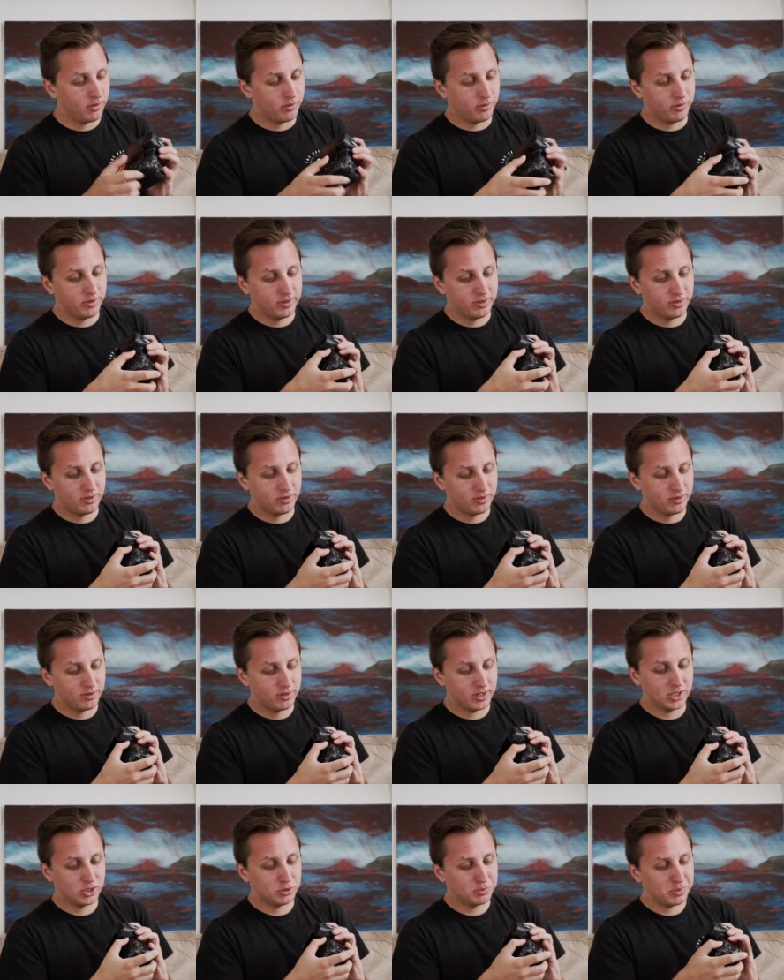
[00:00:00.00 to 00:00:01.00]
This
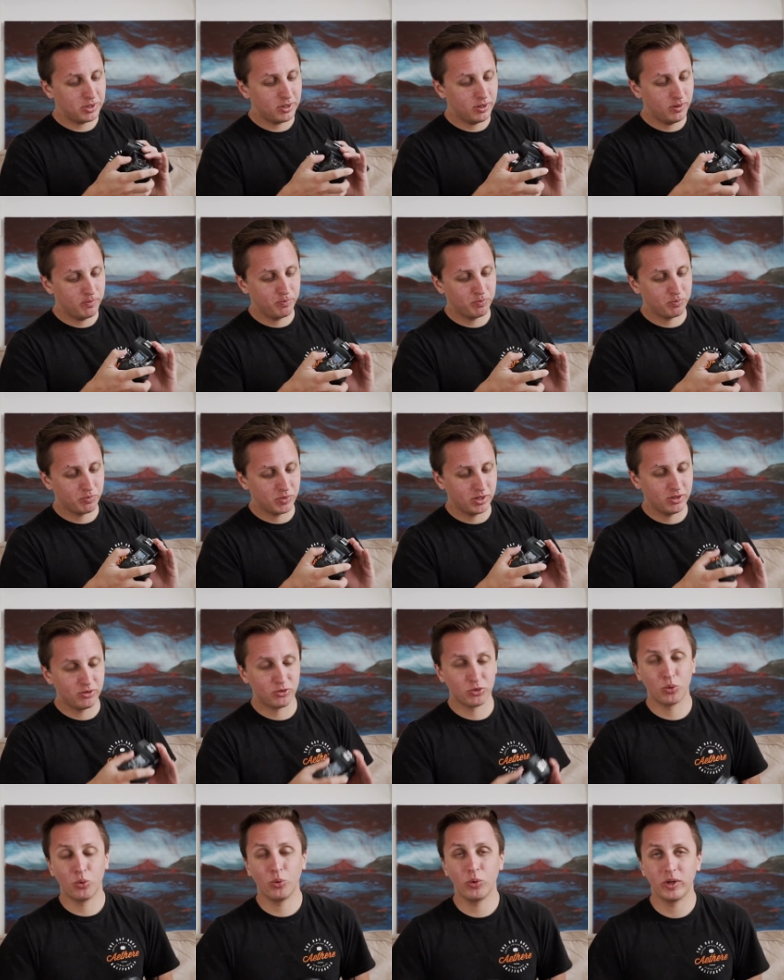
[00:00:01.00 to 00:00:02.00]
touch bar,
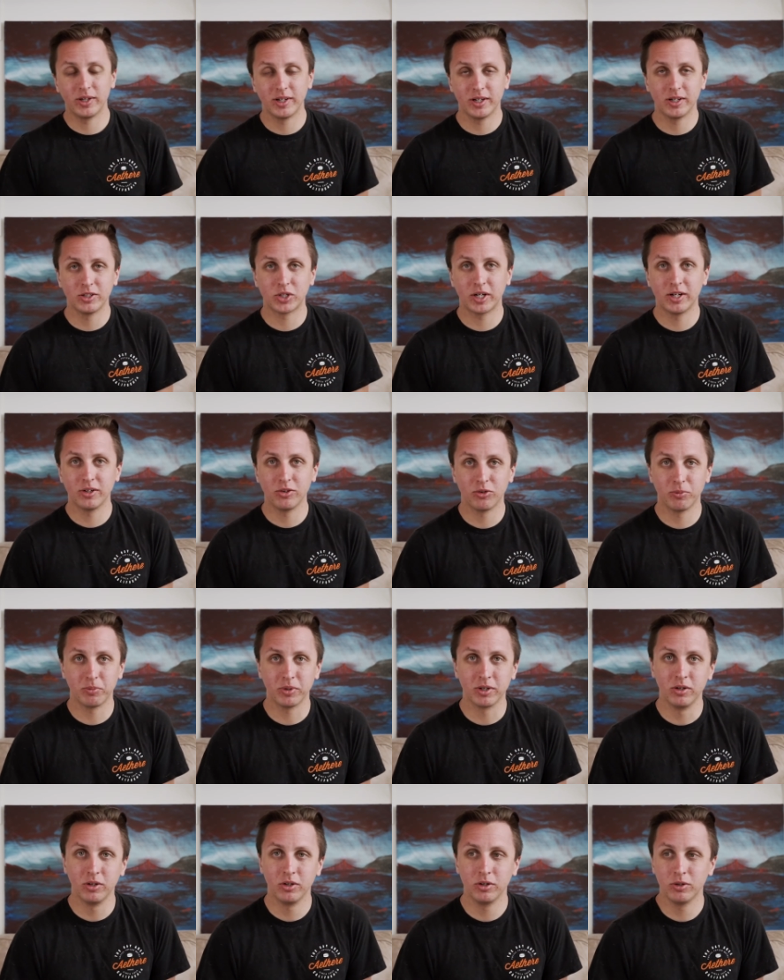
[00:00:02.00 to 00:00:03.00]
it's a cool idea to try and do
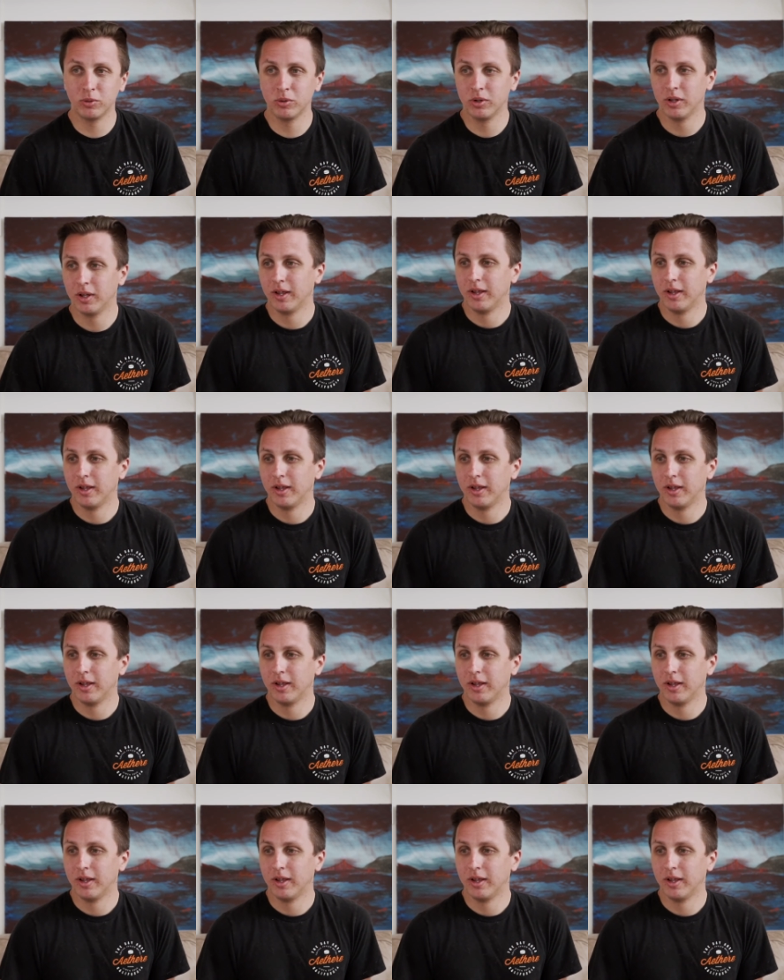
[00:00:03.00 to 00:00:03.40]
something new,